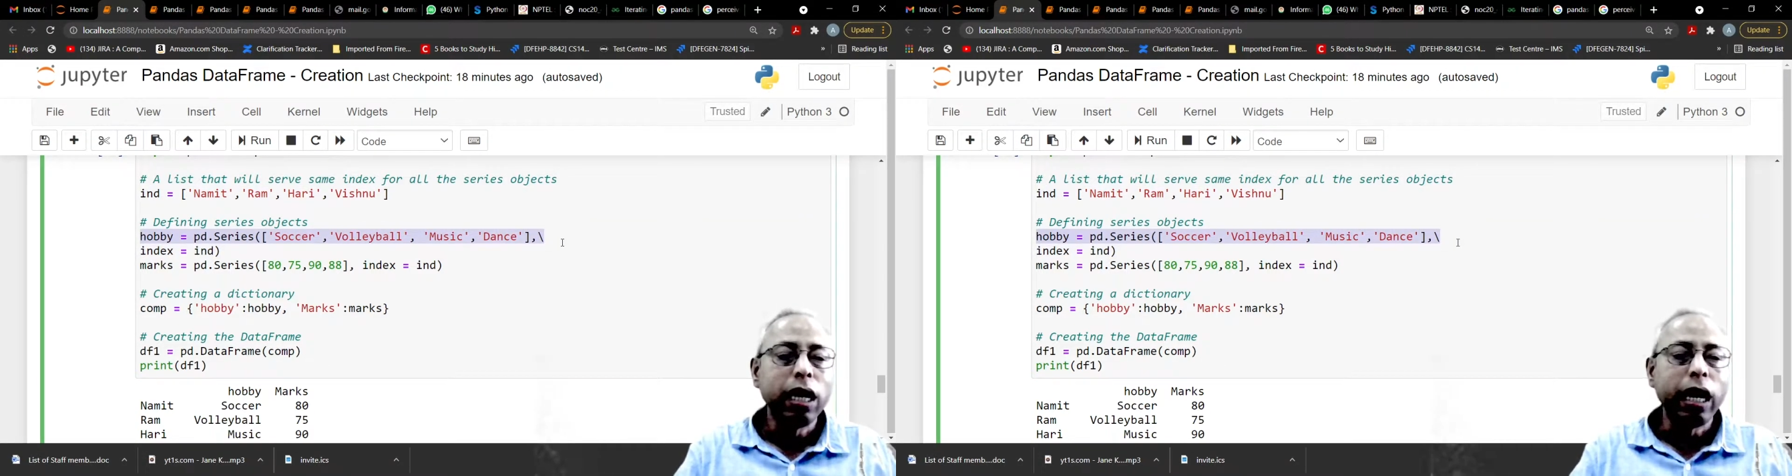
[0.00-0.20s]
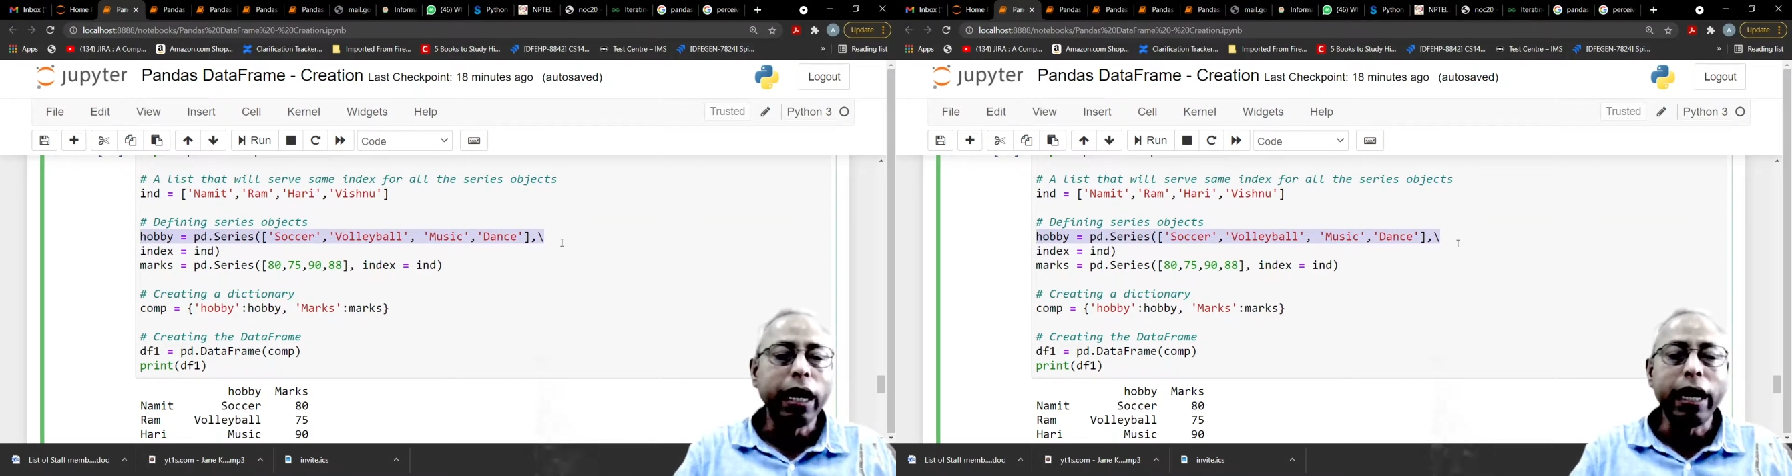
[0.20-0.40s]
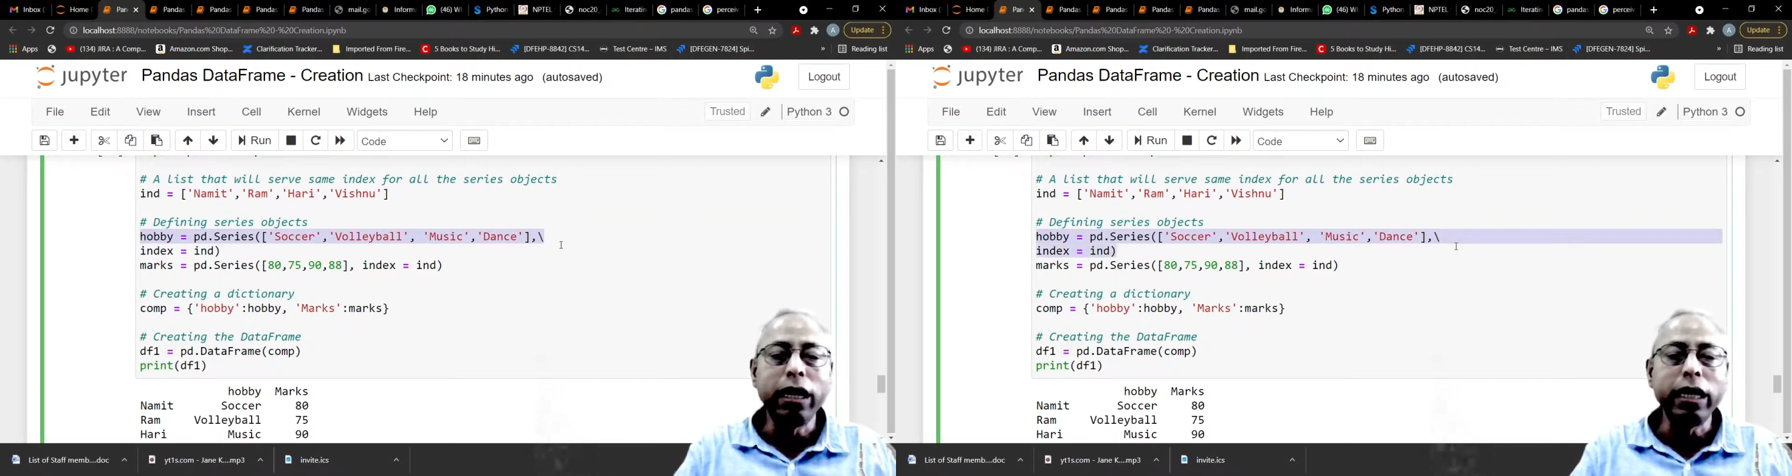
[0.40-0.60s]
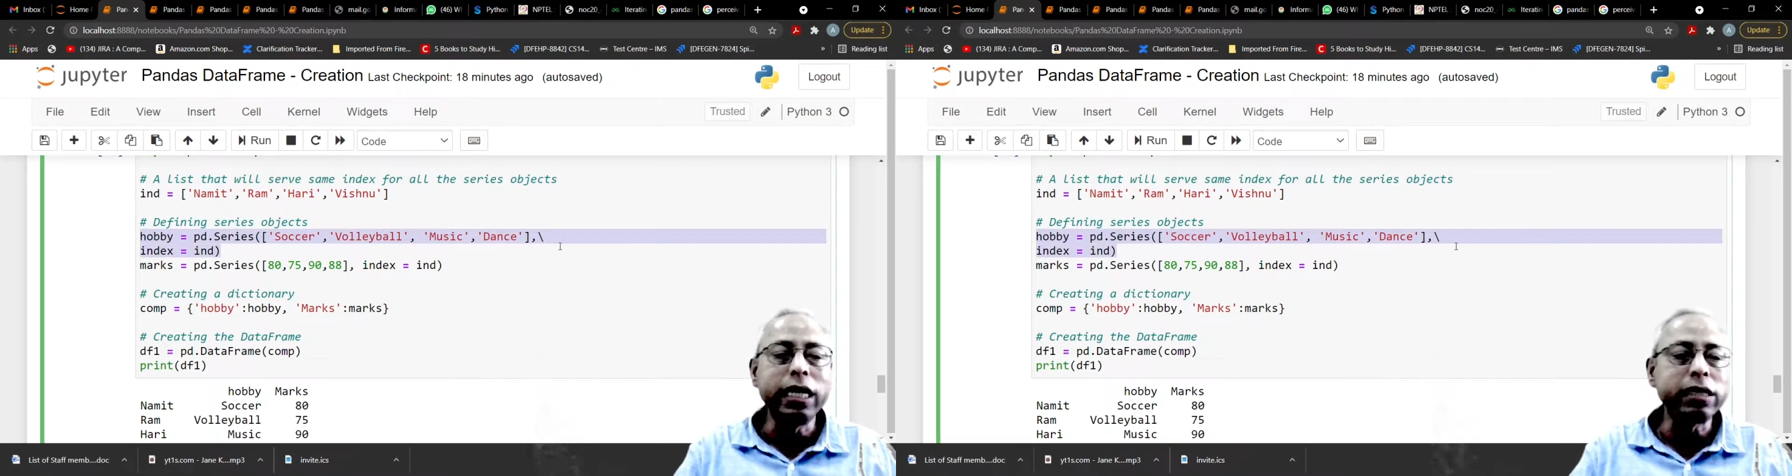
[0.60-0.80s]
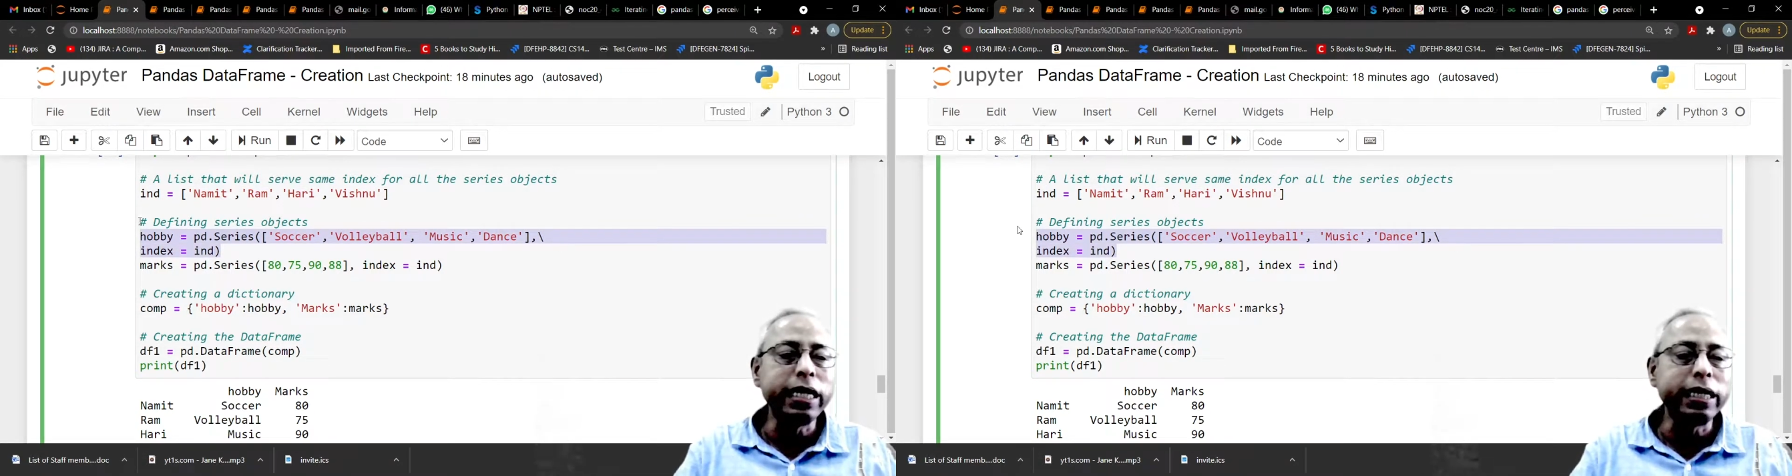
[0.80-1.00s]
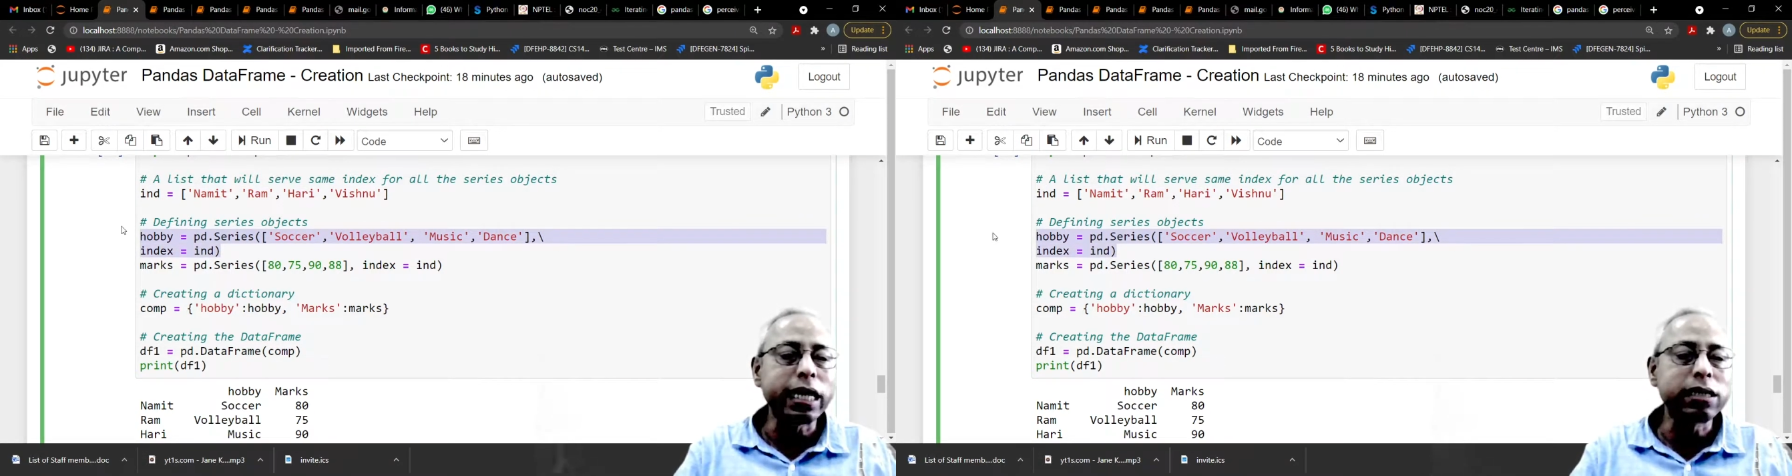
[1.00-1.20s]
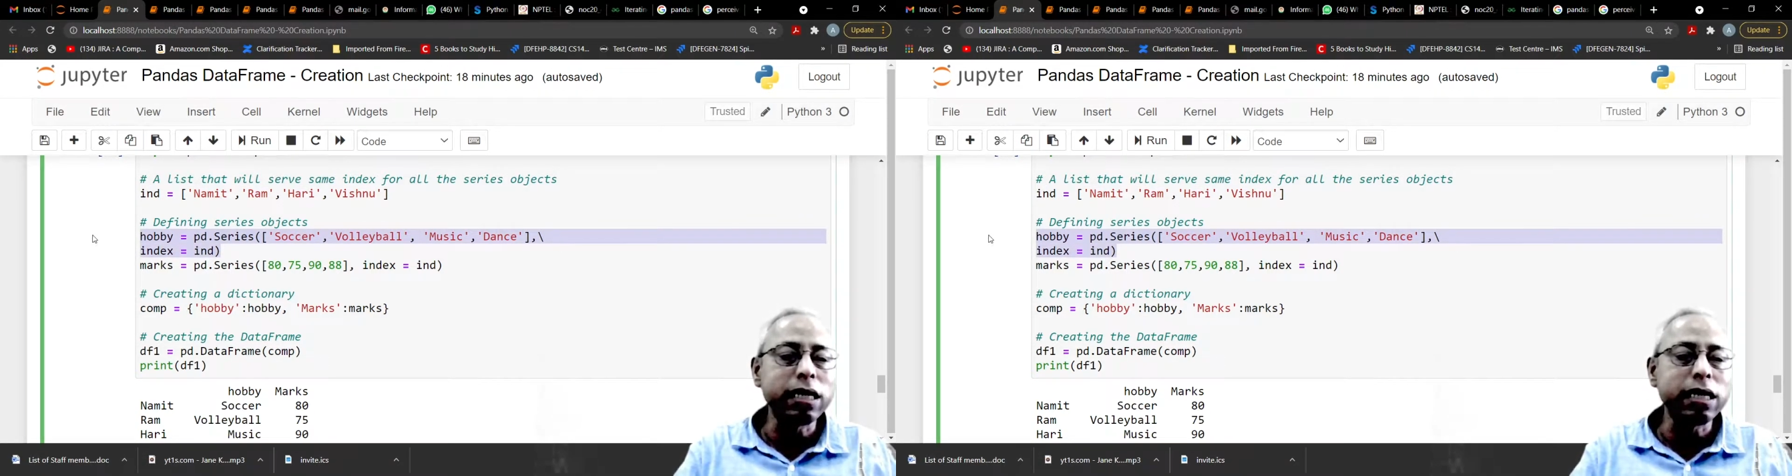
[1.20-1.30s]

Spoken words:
and its index